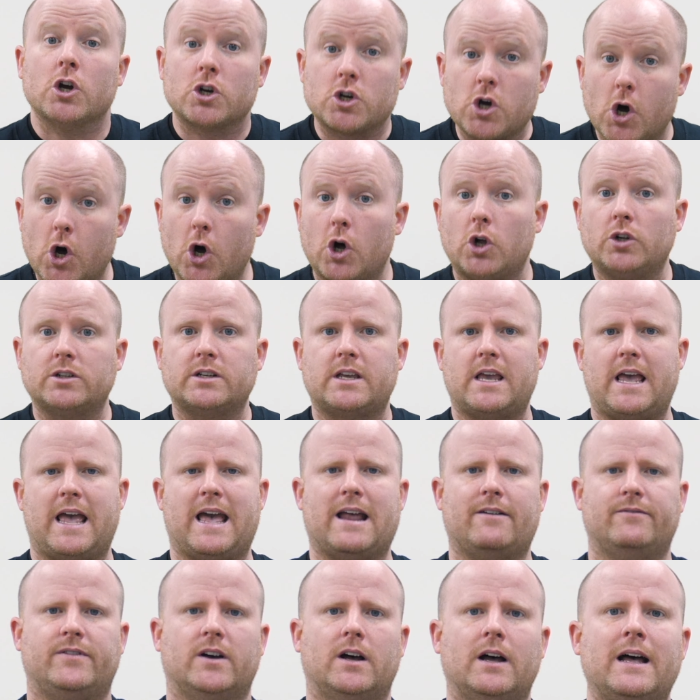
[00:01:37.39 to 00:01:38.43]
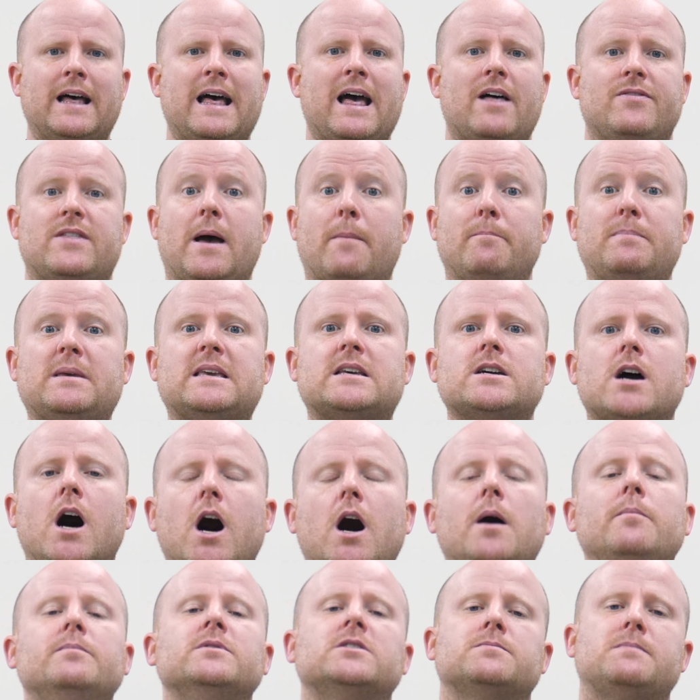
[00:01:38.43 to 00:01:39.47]
called Canva, that
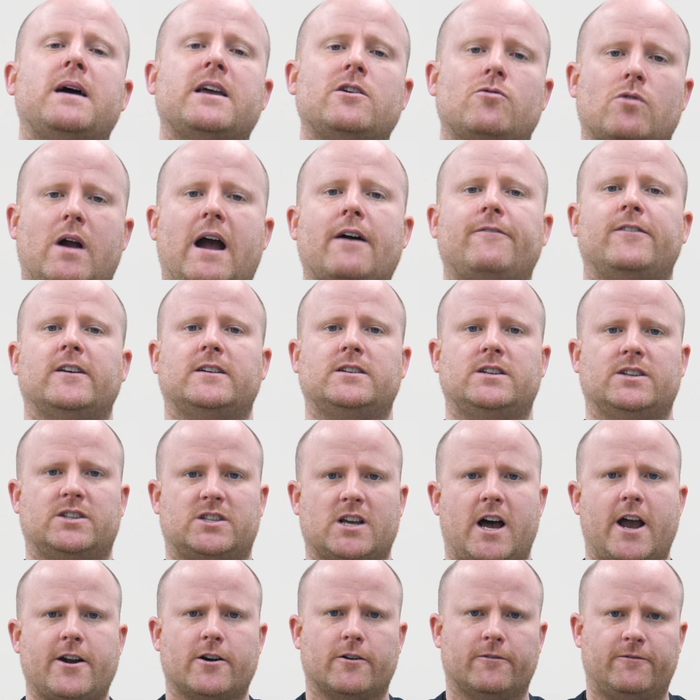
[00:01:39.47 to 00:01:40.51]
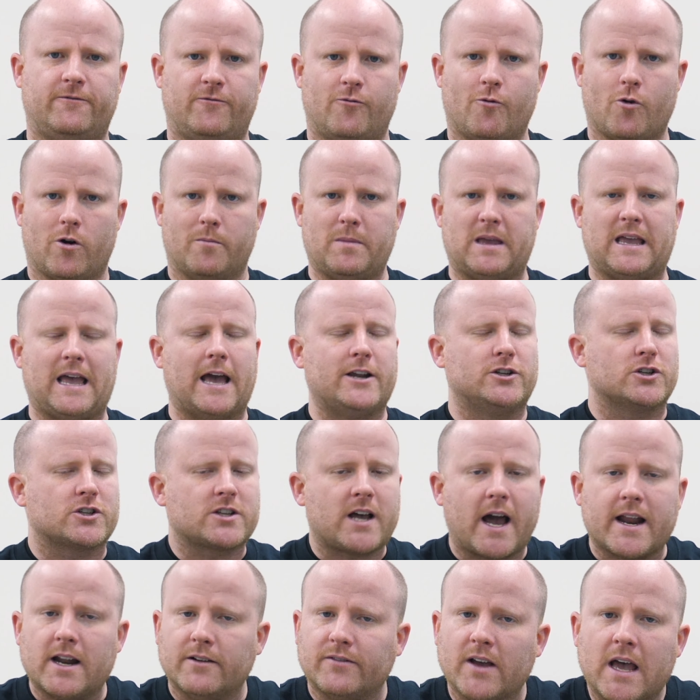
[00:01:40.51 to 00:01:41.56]
becomes my graphic designer for me and just
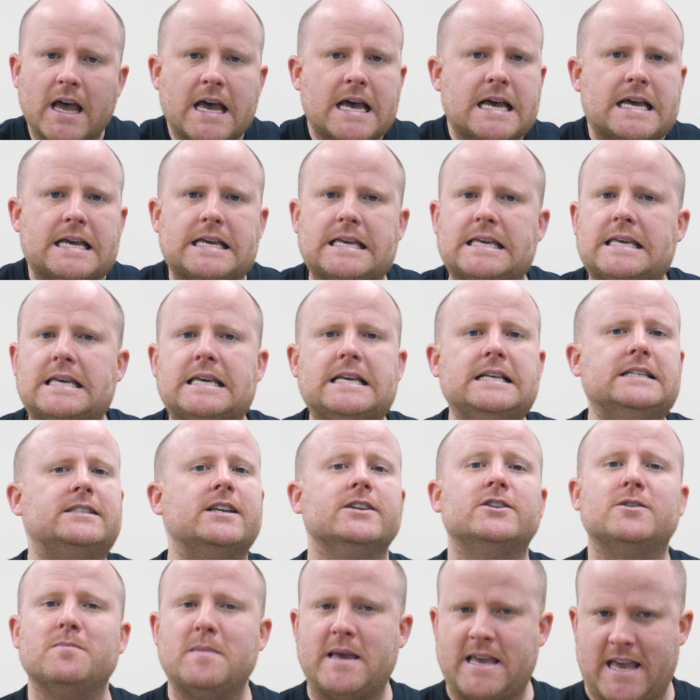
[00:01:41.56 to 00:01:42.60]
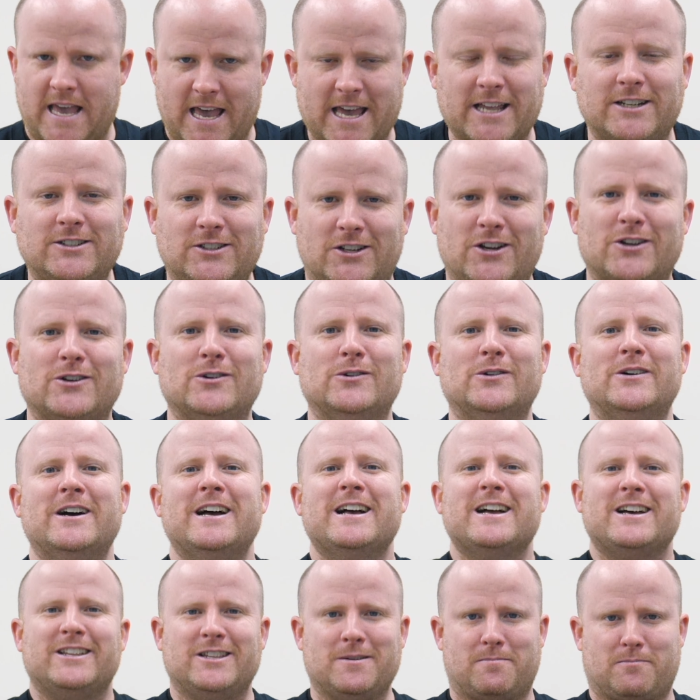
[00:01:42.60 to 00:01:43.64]
kind of eases me into
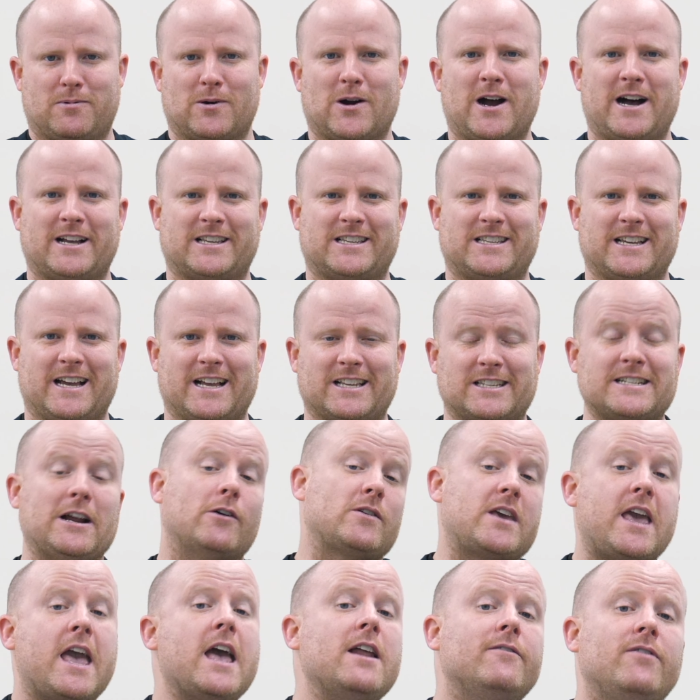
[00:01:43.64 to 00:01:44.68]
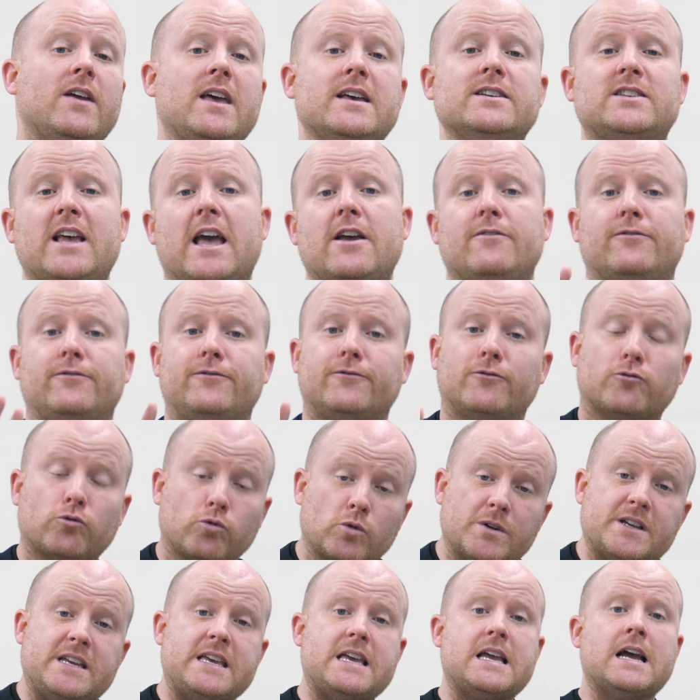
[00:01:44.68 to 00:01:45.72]
the process. Now, Canva is a
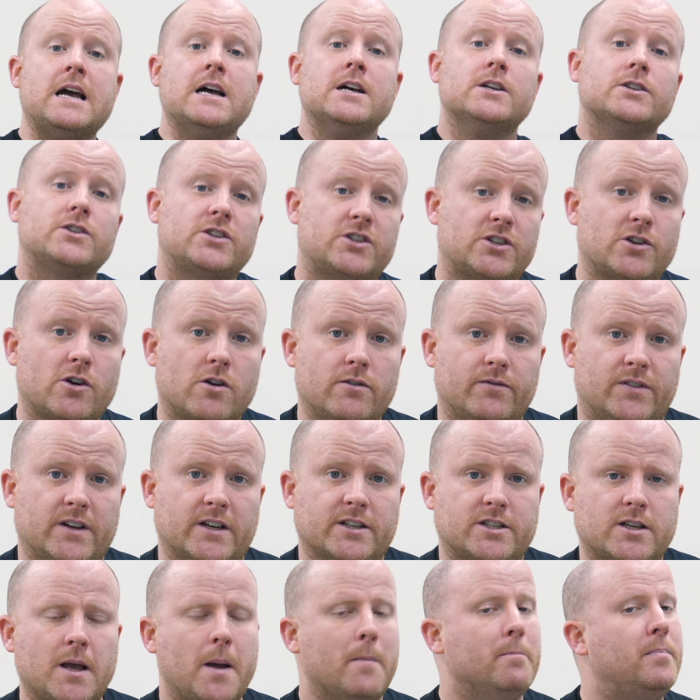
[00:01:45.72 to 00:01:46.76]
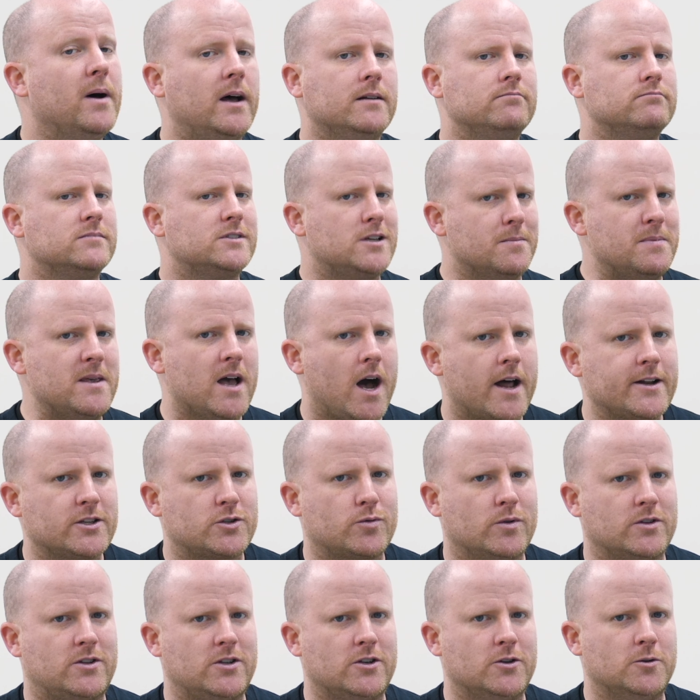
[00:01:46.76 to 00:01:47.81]
free service, but to be honest
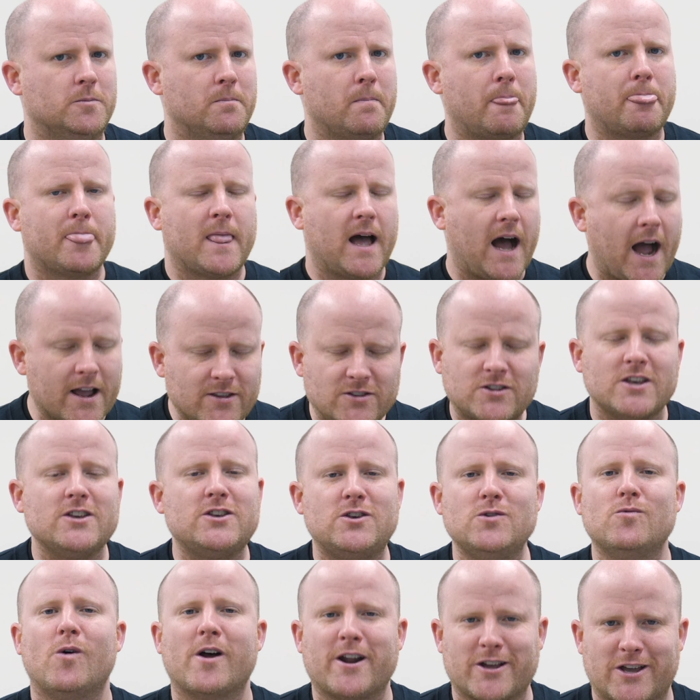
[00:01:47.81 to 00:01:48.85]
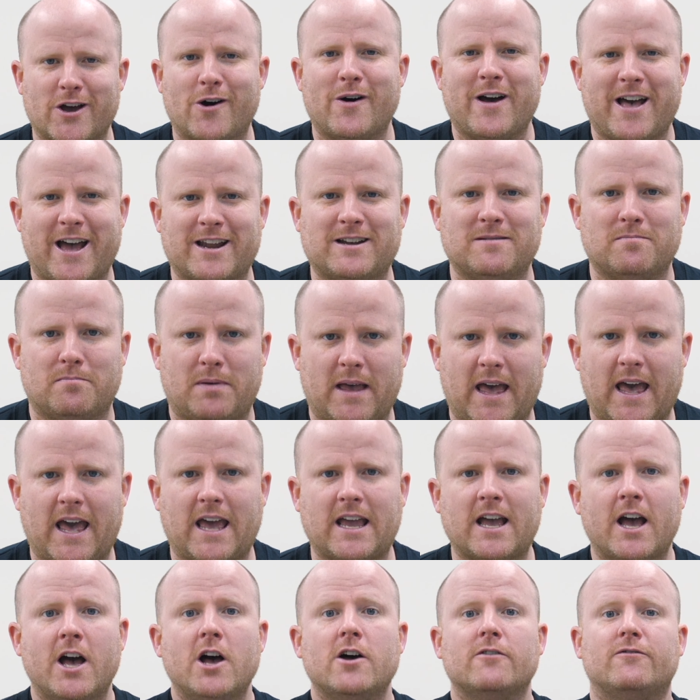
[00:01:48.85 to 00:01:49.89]
with you, I think you want to go ahead and pay
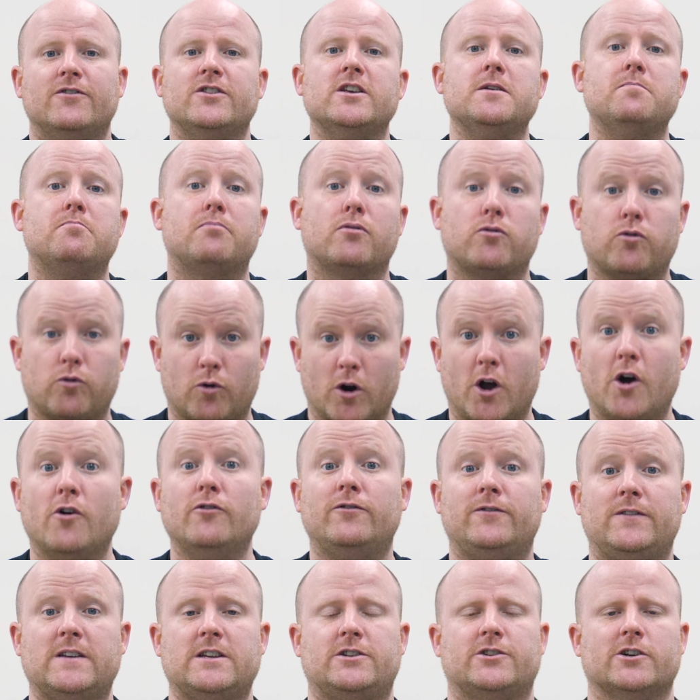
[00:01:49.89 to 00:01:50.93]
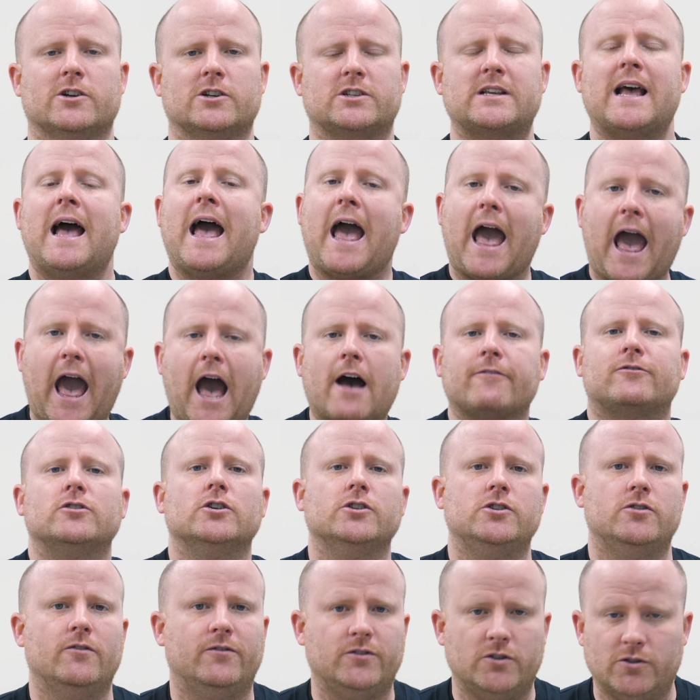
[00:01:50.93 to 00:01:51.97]
for the pro features after
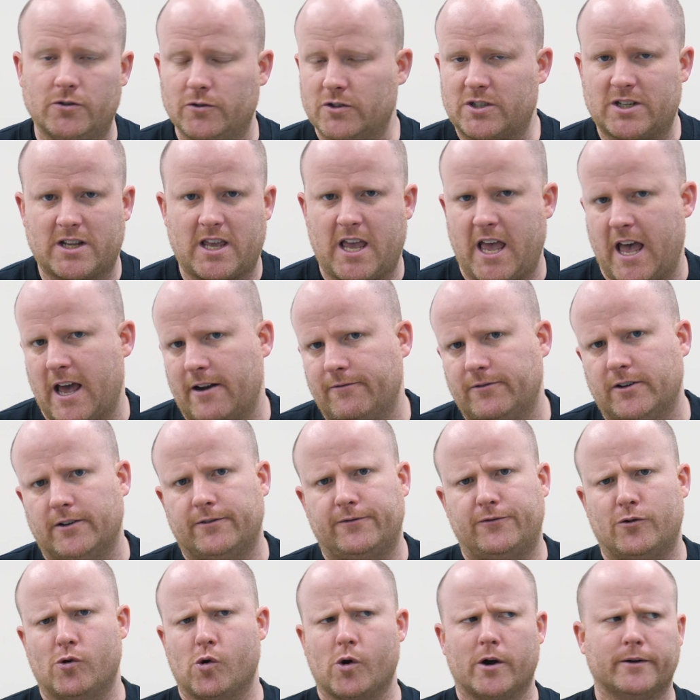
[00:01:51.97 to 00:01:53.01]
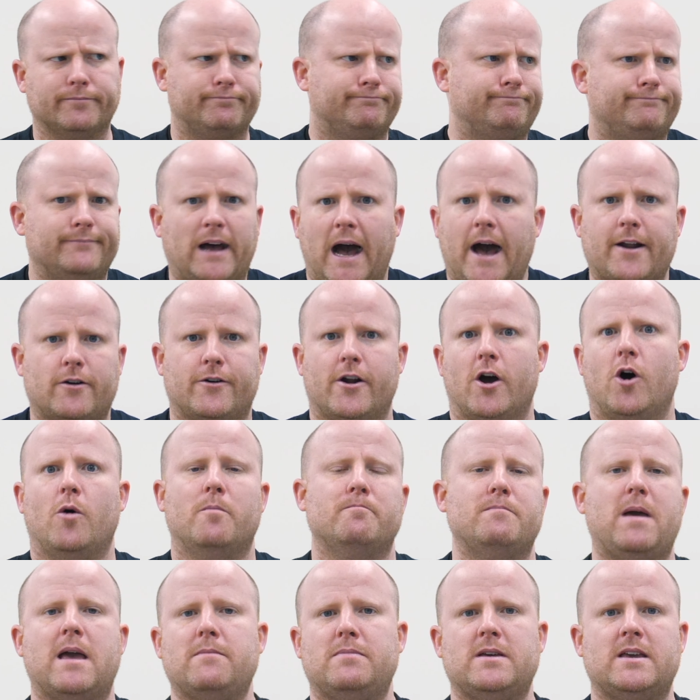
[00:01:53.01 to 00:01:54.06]
you've used Canva for, I don't know,
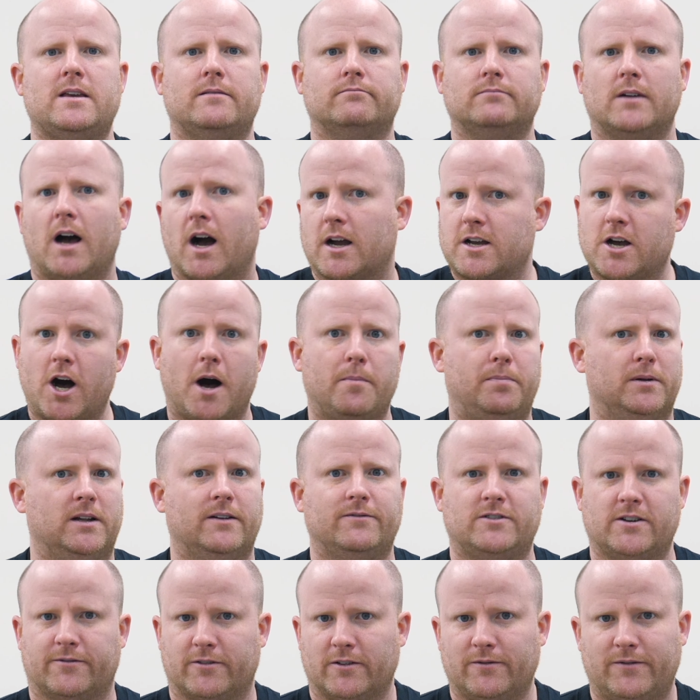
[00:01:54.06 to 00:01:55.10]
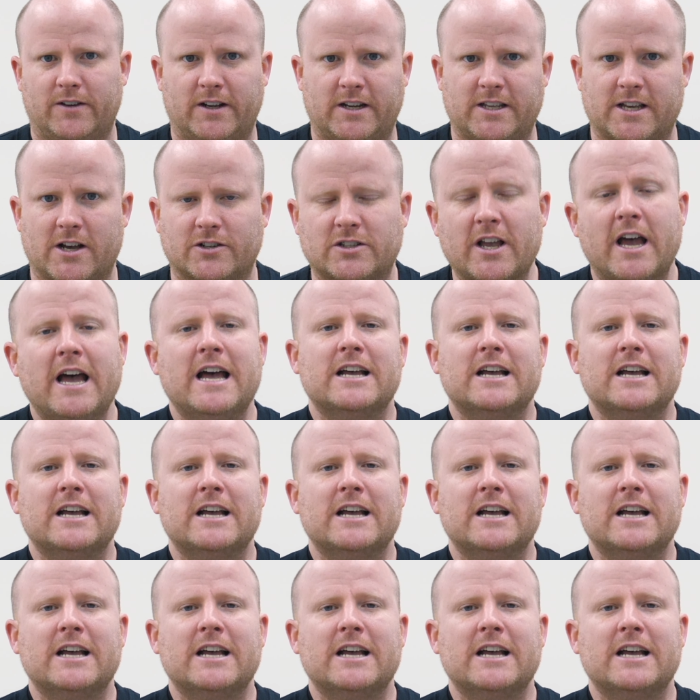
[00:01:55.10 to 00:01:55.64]
maybe a couple of different videos.